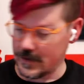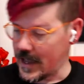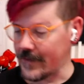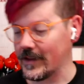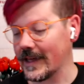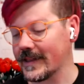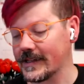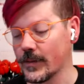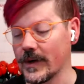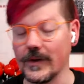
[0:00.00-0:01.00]
I feel like
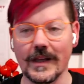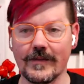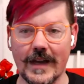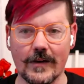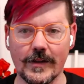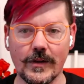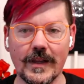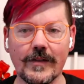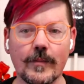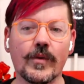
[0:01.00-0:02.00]
that's where you live now. You
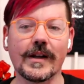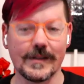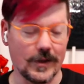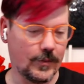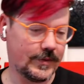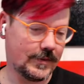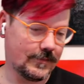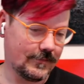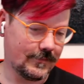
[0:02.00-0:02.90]
live in Brick Slopes.